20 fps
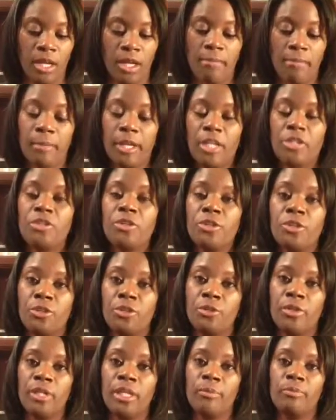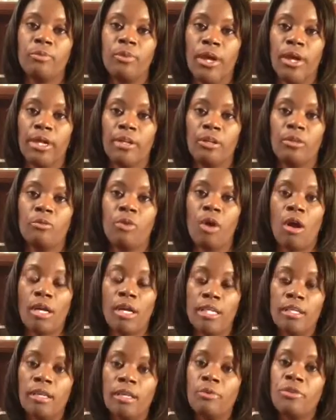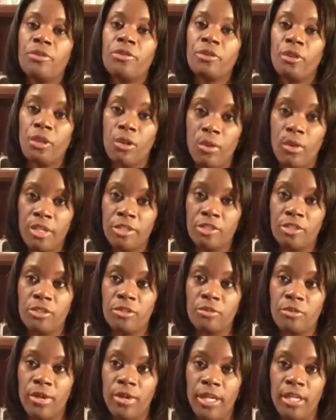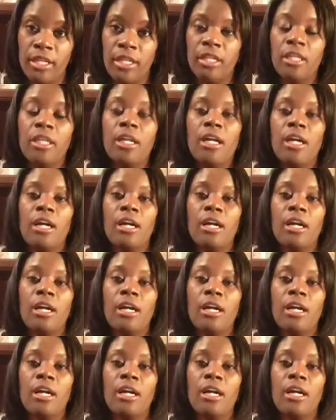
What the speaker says: Make sure you keep record. Walk in there with your questions ready.